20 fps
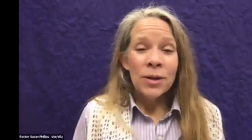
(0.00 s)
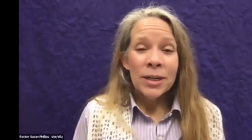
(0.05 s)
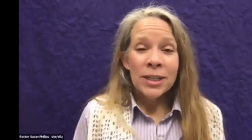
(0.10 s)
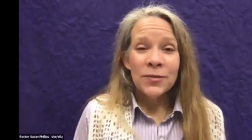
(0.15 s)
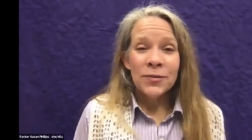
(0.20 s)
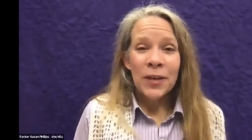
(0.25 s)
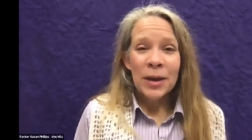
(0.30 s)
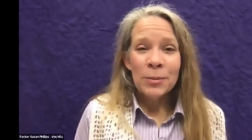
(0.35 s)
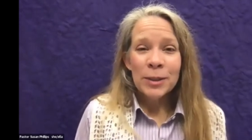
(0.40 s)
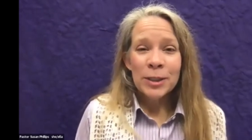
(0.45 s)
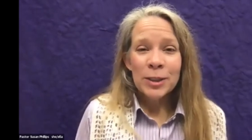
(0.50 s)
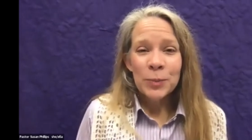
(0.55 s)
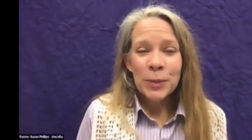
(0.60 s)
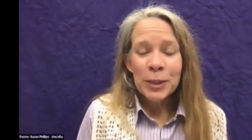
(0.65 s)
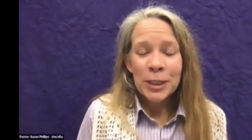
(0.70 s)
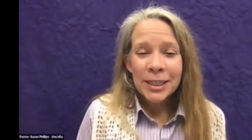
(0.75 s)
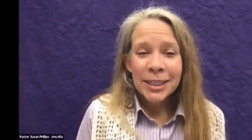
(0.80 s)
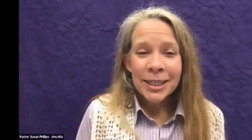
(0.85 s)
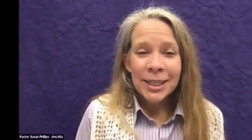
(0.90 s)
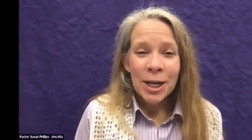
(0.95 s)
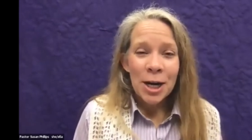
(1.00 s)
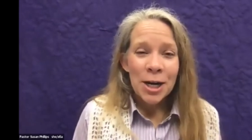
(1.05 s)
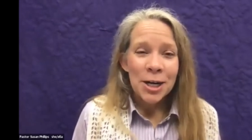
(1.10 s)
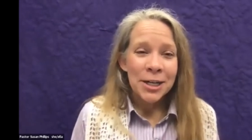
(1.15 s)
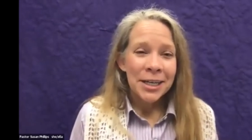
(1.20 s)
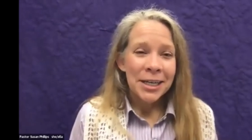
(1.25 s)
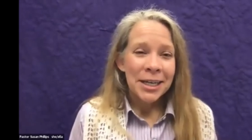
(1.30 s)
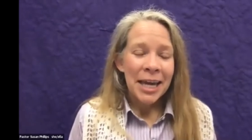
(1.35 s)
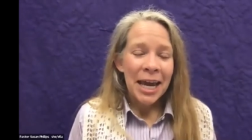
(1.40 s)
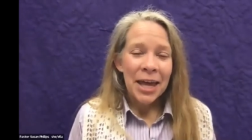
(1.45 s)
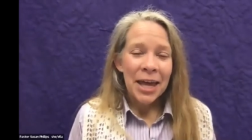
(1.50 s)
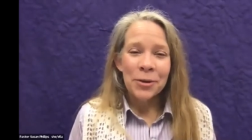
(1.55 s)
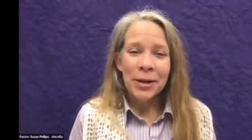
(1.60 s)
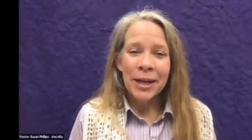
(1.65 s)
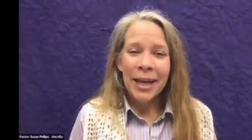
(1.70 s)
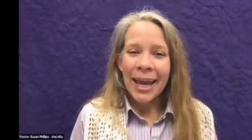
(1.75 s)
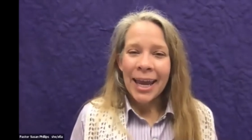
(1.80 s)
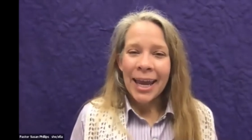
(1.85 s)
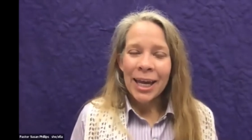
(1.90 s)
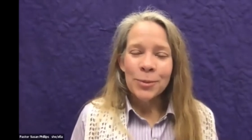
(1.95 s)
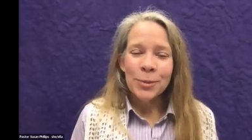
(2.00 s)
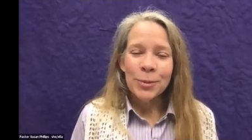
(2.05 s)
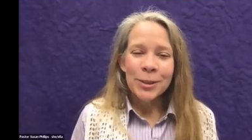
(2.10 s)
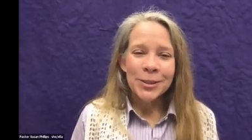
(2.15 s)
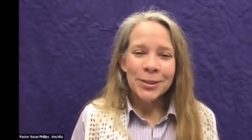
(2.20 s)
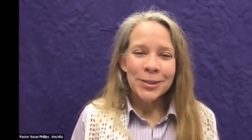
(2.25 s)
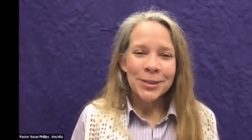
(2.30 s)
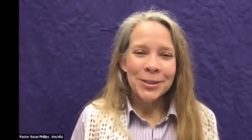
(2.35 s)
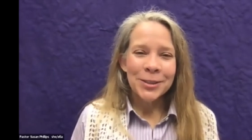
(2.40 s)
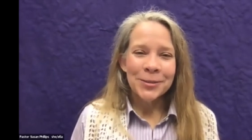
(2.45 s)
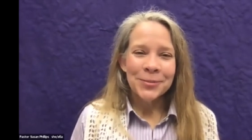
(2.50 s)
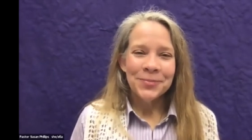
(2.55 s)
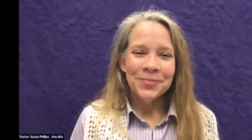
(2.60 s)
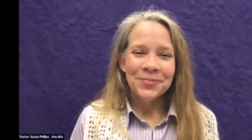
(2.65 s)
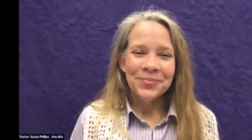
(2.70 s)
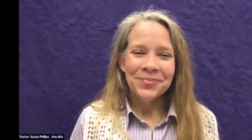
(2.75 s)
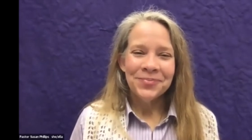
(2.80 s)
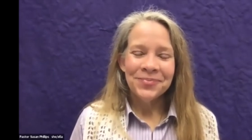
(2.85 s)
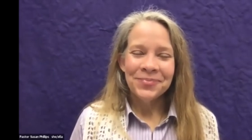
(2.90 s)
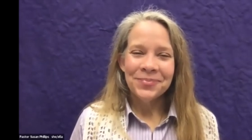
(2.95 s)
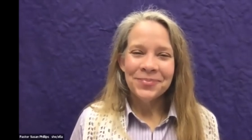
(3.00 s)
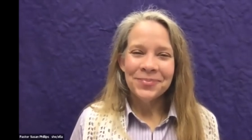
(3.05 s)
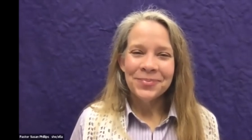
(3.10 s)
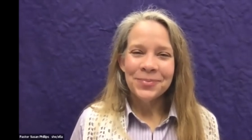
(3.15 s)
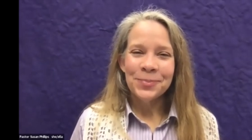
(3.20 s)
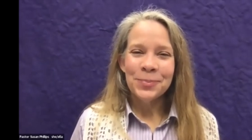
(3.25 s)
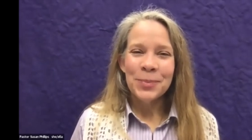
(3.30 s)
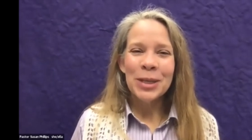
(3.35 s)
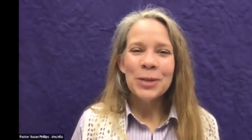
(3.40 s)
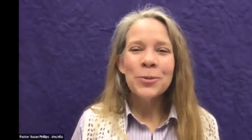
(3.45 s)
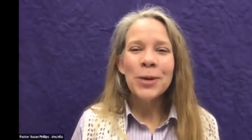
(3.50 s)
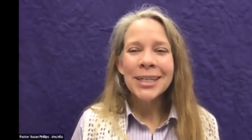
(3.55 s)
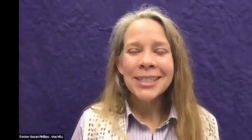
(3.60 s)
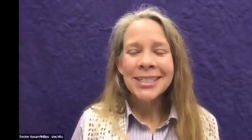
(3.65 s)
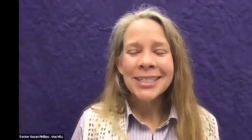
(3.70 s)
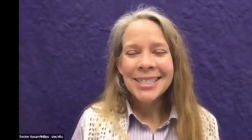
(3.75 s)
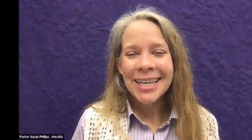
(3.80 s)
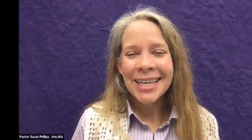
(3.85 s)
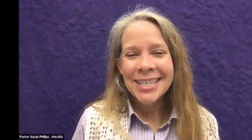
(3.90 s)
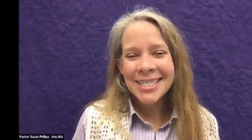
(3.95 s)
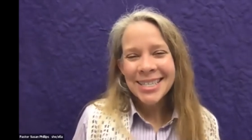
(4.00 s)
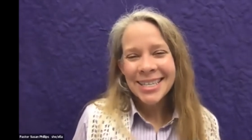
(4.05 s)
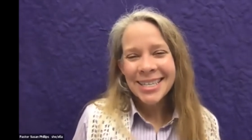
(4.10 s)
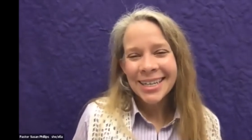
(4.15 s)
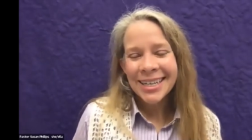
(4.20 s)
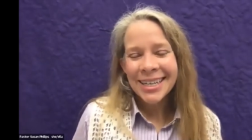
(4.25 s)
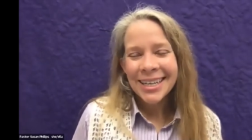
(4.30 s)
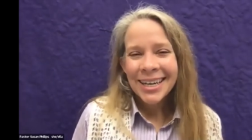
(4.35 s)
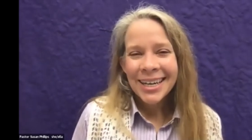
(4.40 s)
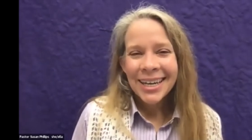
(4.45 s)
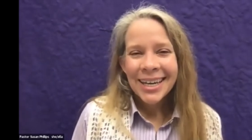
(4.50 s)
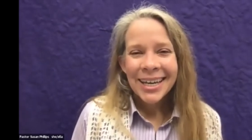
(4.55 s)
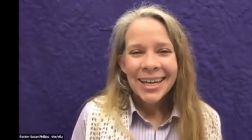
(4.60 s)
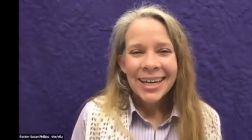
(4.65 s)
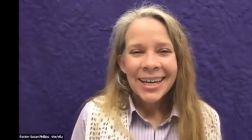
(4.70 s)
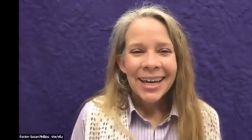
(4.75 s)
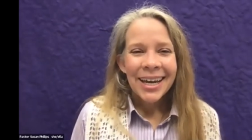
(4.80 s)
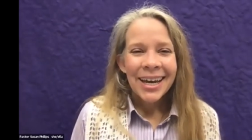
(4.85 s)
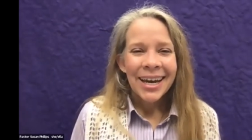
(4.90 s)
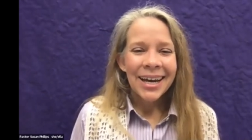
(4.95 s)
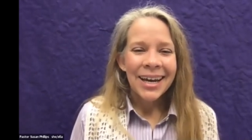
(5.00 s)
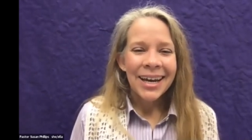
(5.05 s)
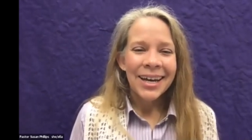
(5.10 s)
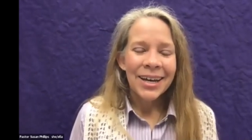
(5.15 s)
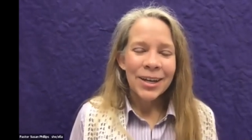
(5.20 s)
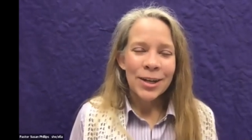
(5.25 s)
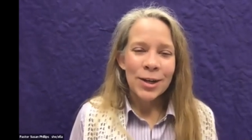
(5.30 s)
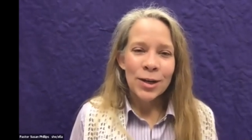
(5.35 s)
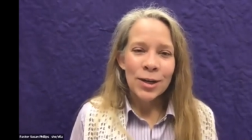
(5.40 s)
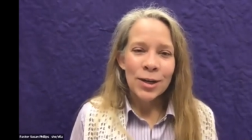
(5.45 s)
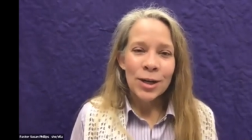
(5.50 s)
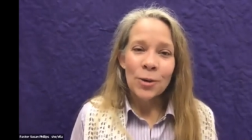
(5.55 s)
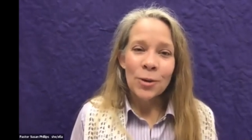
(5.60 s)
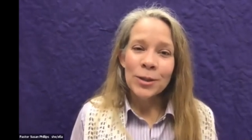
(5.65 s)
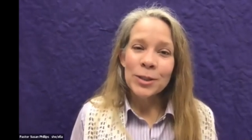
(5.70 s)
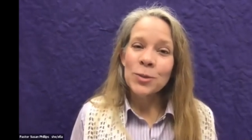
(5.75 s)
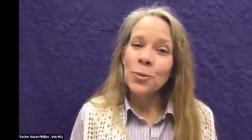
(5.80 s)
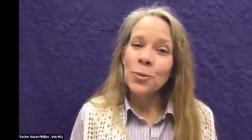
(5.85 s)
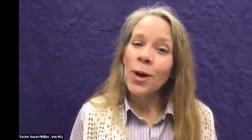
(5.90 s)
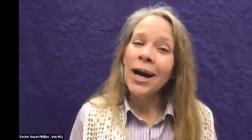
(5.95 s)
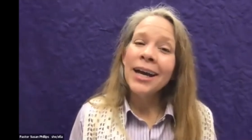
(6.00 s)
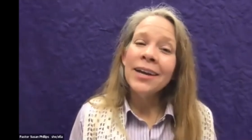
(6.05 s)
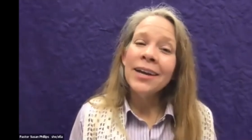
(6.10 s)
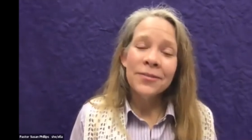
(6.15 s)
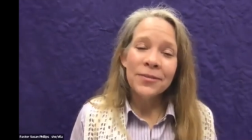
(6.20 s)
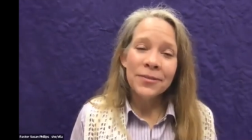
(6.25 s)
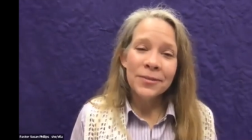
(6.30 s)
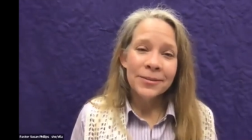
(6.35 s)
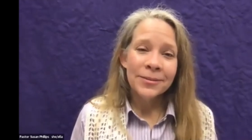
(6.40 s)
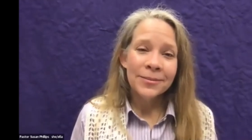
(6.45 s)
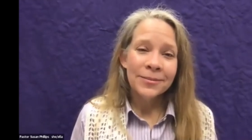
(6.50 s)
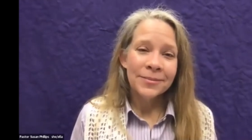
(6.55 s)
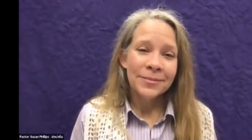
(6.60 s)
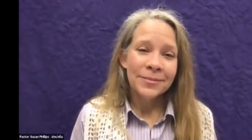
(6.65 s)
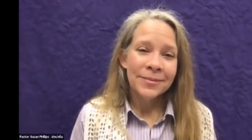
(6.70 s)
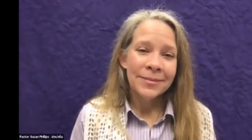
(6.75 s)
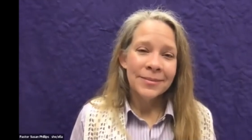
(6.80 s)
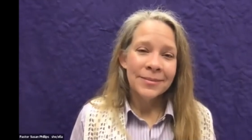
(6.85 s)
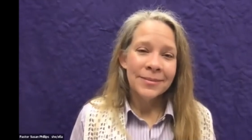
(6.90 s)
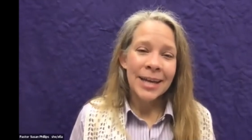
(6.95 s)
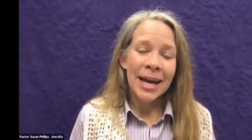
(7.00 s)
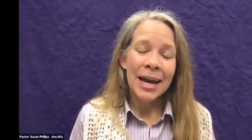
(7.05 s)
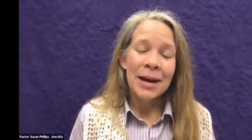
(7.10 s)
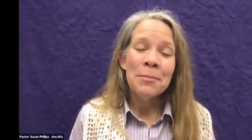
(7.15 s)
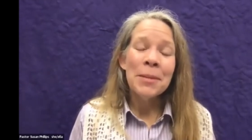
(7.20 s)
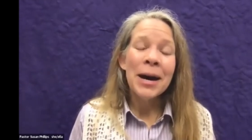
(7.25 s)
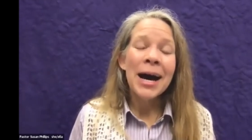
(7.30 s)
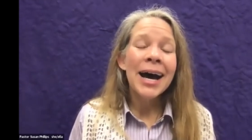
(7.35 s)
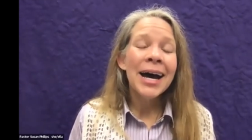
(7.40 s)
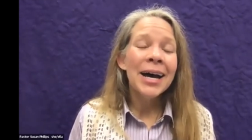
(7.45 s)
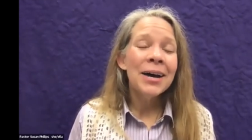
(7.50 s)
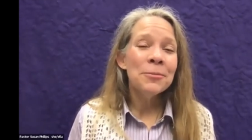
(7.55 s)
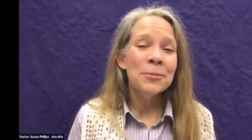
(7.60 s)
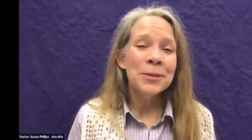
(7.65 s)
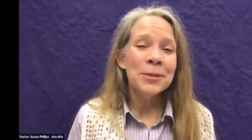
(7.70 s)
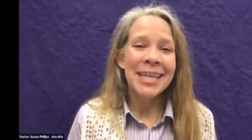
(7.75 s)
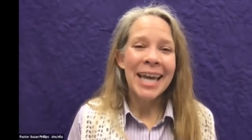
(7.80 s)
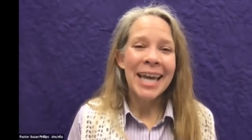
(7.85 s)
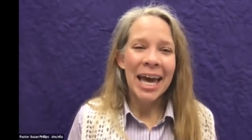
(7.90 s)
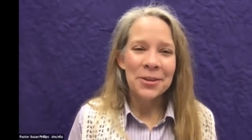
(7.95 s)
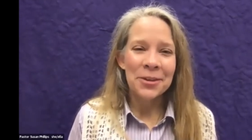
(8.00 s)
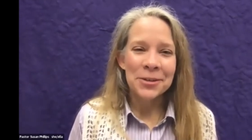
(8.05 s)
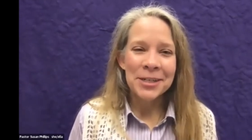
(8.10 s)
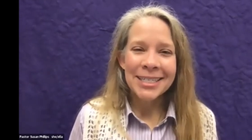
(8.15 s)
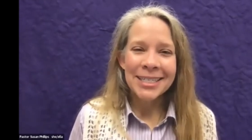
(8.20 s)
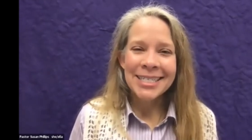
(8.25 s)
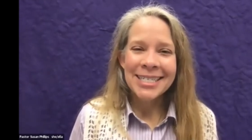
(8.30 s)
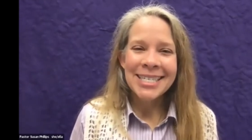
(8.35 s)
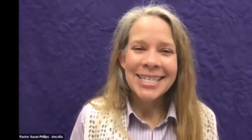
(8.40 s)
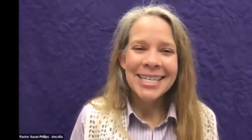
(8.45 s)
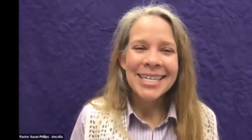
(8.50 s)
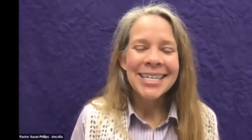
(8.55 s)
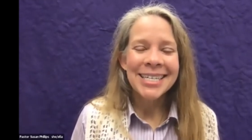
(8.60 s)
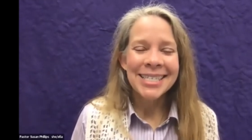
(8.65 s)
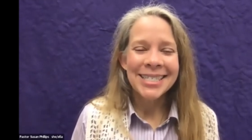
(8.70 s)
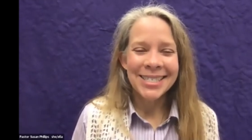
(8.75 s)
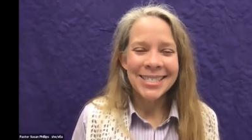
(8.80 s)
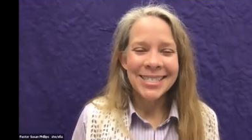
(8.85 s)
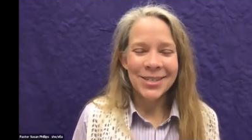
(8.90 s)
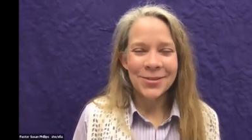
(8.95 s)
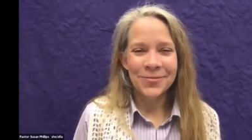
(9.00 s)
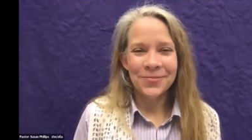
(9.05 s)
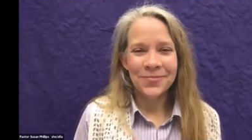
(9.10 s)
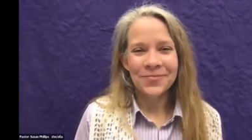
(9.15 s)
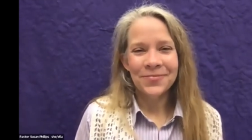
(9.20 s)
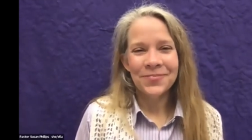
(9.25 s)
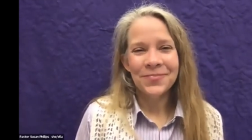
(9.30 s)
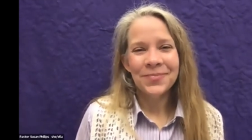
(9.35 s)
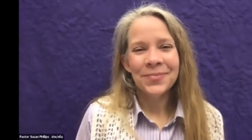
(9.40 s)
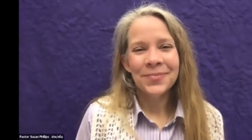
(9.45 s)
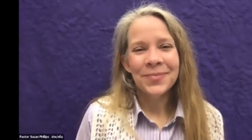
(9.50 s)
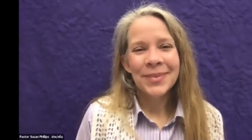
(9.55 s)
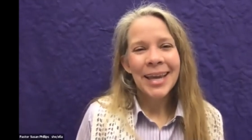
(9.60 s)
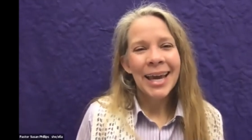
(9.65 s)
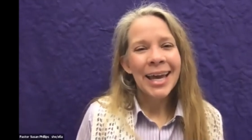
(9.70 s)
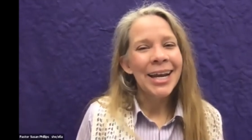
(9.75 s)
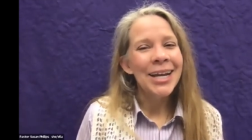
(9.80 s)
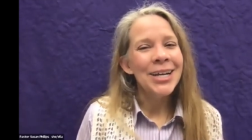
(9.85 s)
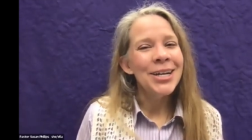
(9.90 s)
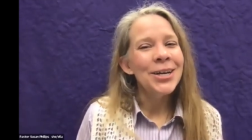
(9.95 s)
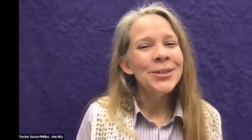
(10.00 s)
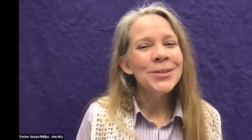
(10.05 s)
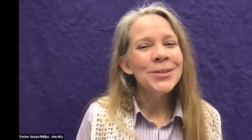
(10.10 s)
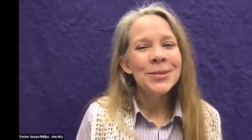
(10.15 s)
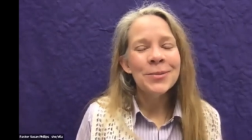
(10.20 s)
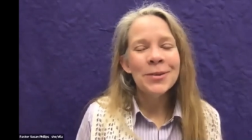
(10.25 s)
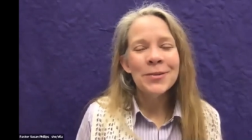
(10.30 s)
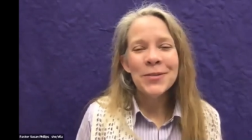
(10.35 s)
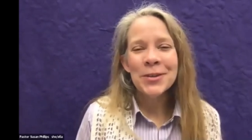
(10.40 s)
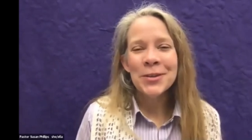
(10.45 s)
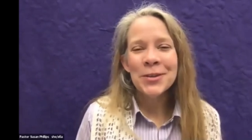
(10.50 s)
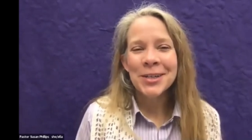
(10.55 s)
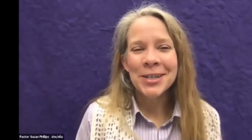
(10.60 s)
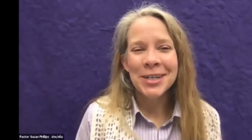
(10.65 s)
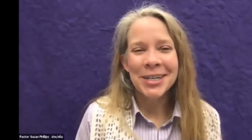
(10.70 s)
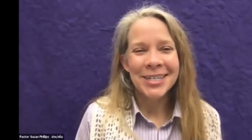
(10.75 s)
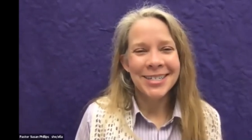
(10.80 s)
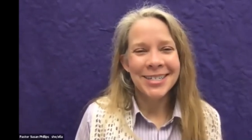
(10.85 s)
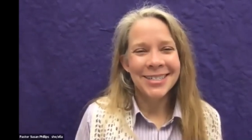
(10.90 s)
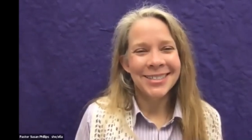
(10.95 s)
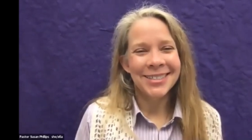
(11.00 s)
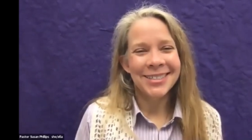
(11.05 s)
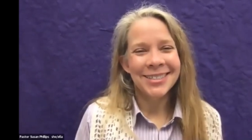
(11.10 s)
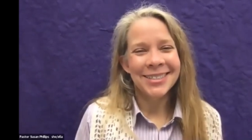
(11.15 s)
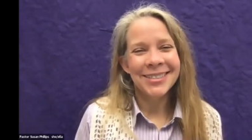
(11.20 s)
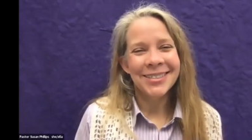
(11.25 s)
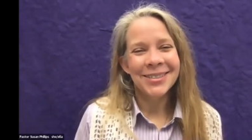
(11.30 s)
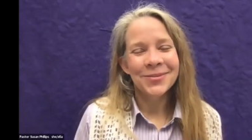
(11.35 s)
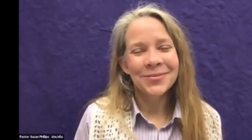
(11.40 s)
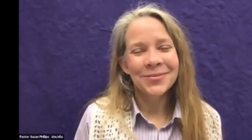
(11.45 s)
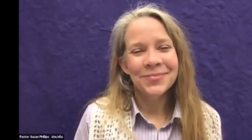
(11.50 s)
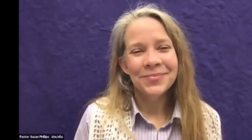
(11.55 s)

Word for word: and his family is building an ark and gathering animals. Midrash says that uh, Noah's wife Naama was gathering seeds. And I know some of you are gardeners.